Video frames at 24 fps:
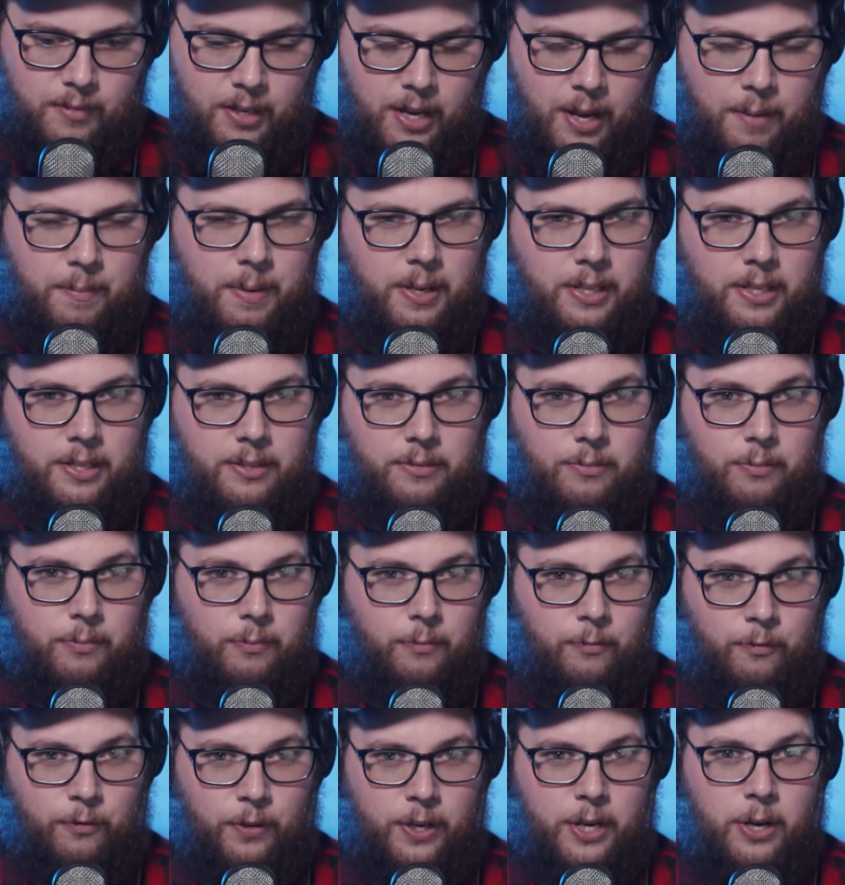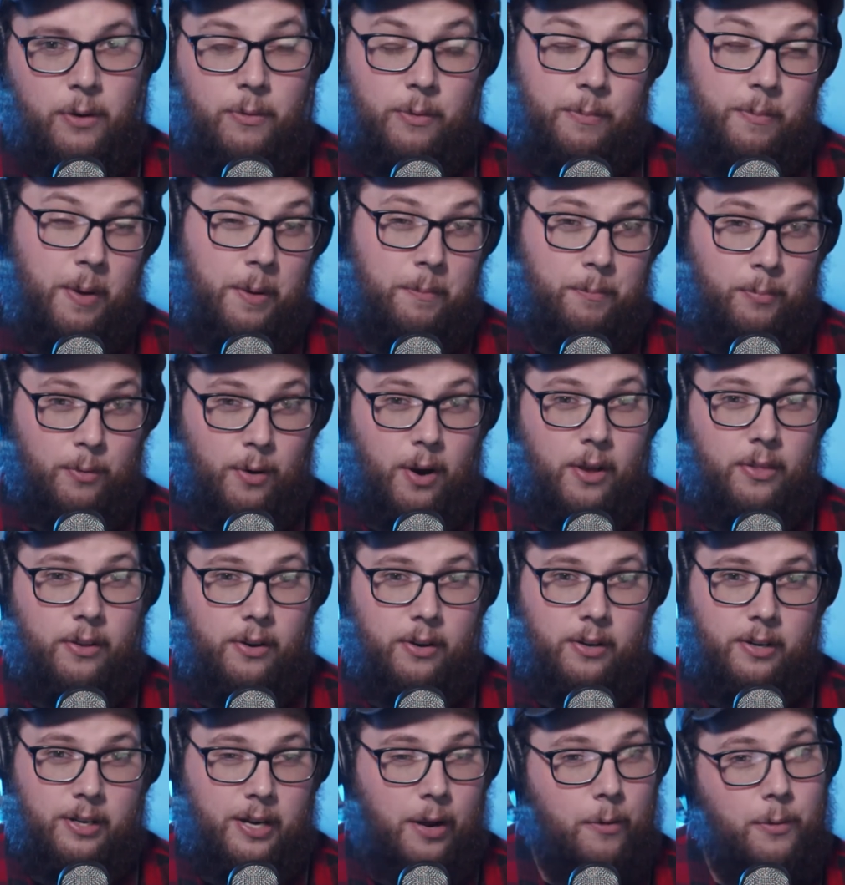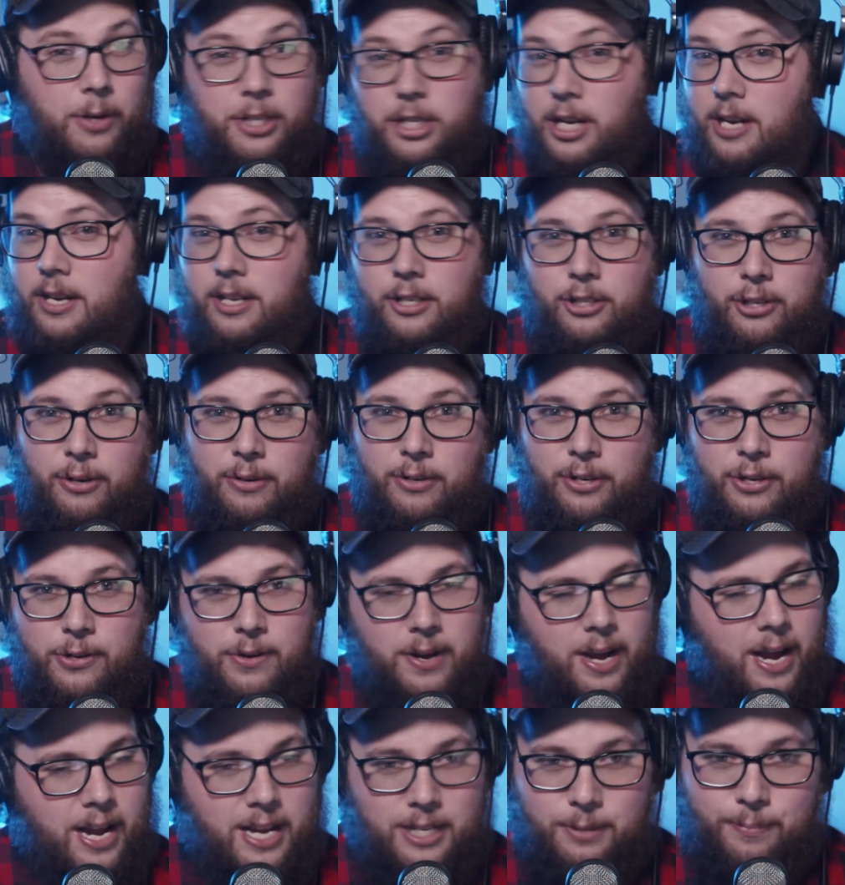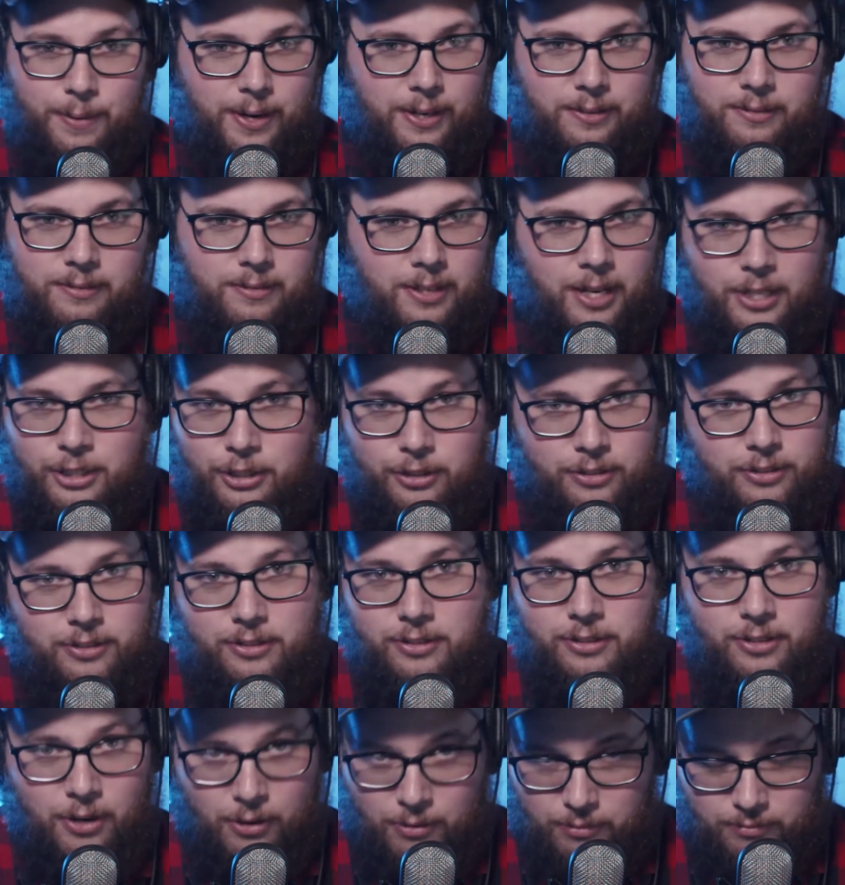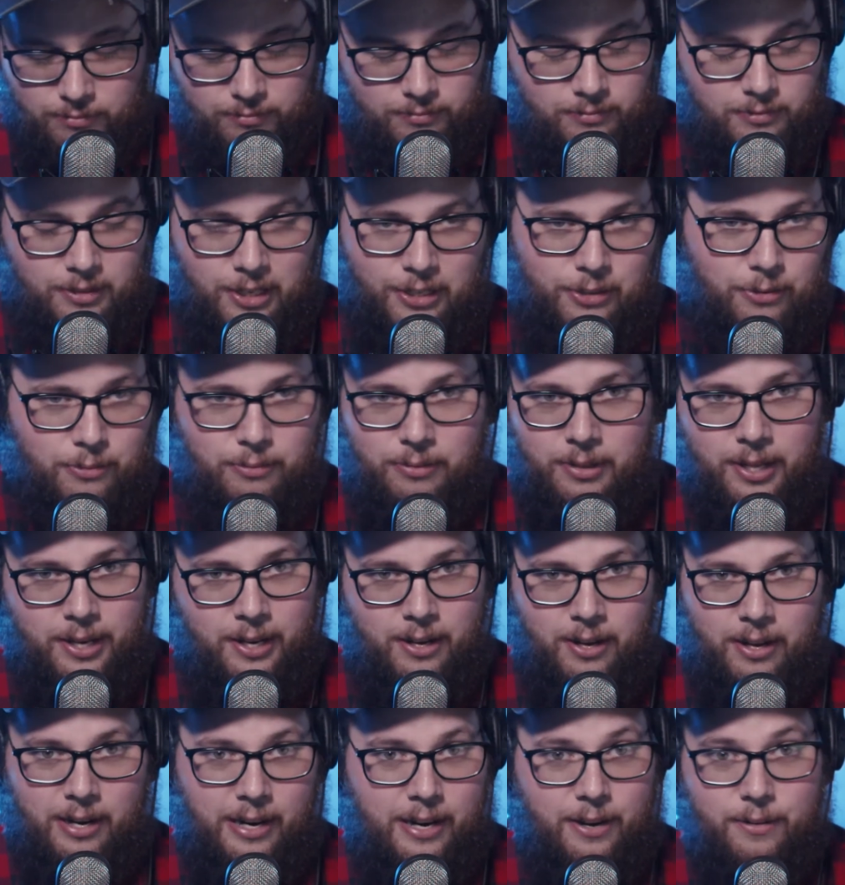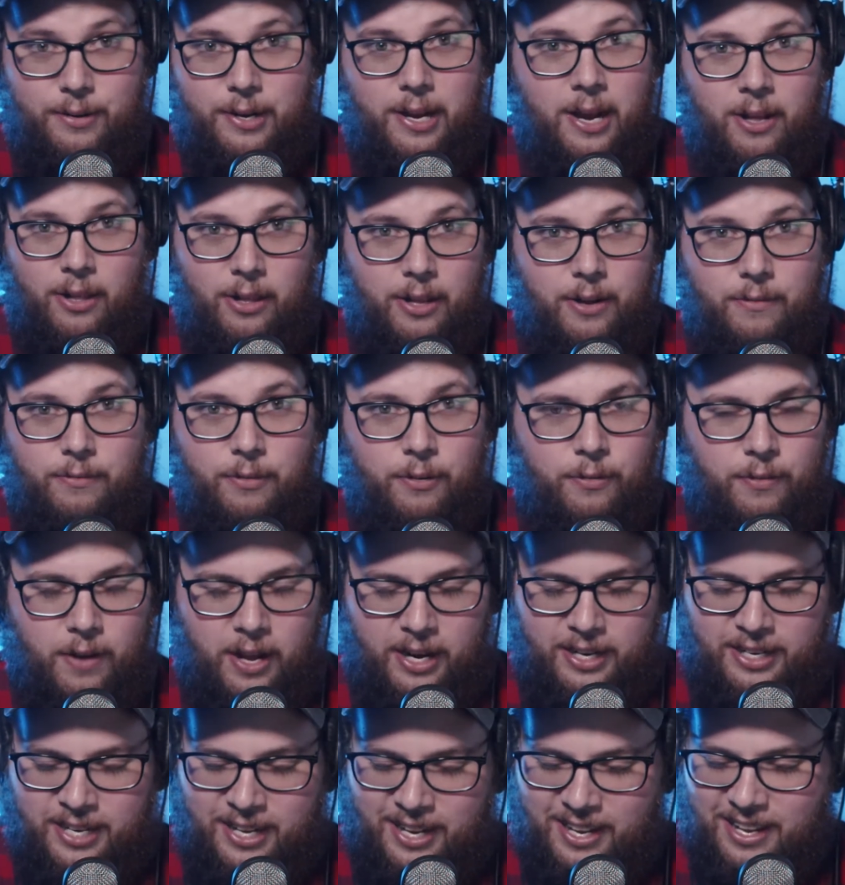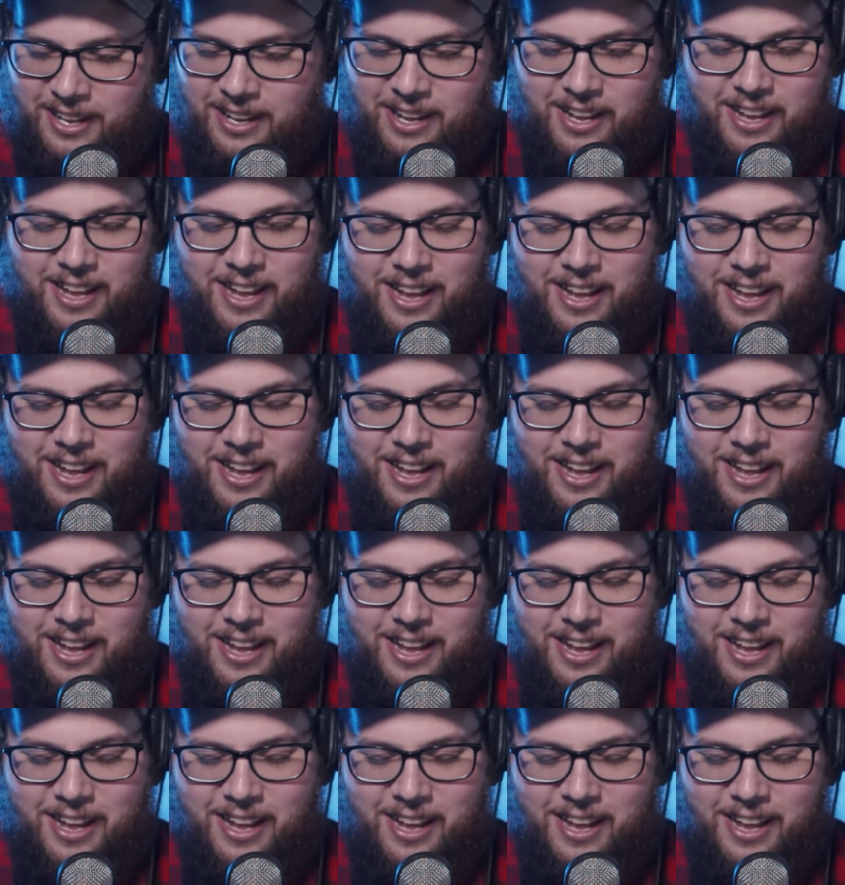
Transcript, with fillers: I made this video with my brother, and I wish I could show it to you guys, but I, I just don't. I don't think I, will ever find it.